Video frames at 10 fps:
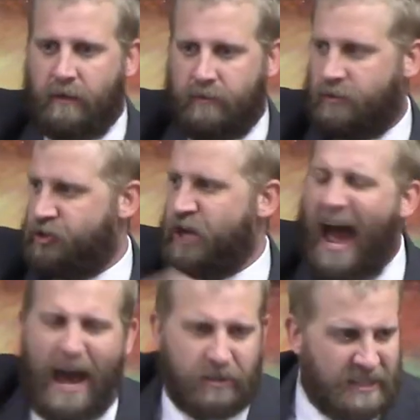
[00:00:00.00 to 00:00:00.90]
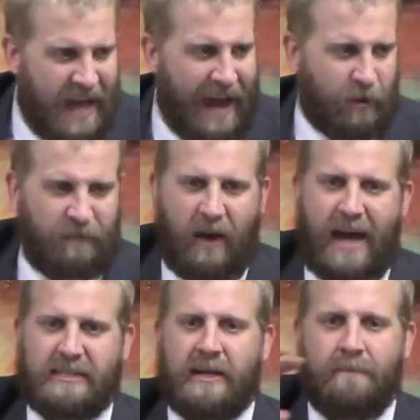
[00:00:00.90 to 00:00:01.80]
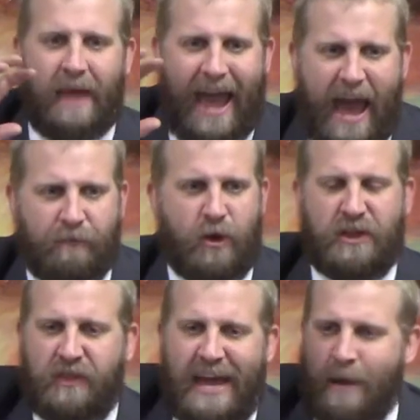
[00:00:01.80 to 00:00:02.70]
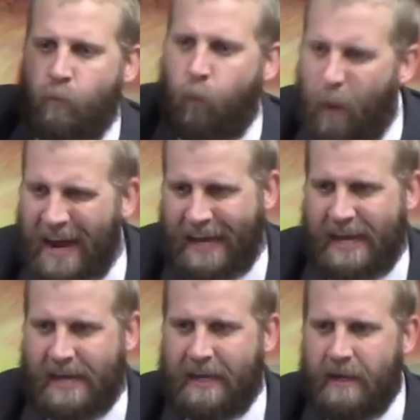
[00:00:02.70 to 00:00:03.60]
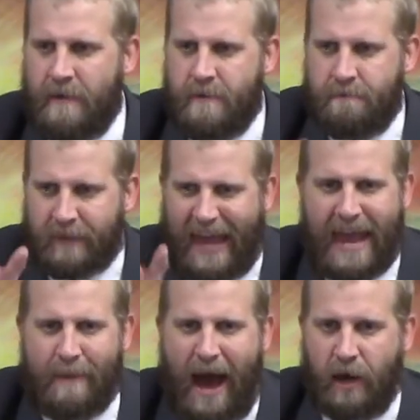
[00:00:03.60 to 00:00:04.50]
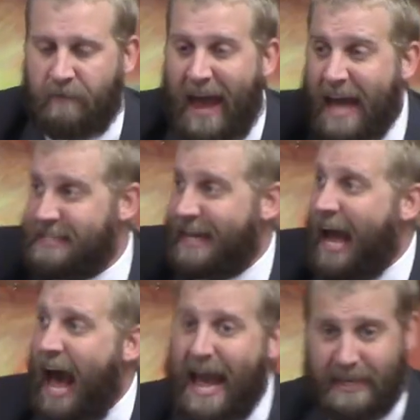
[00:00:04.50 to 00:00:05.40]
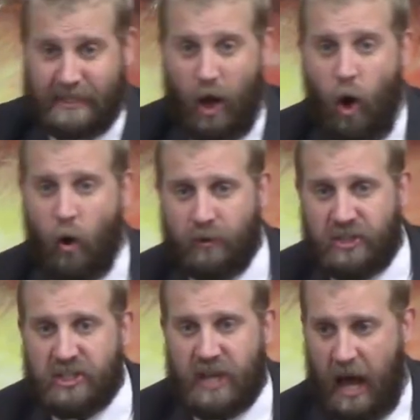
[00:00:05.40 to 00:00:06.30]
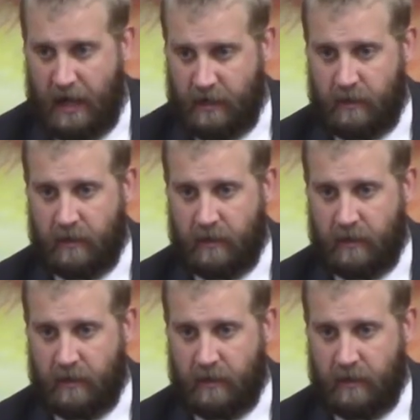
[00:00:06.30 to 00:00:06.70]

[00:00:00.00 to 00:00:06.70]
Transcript: child sacrifice, everything wicked came out of Hezekiah's own son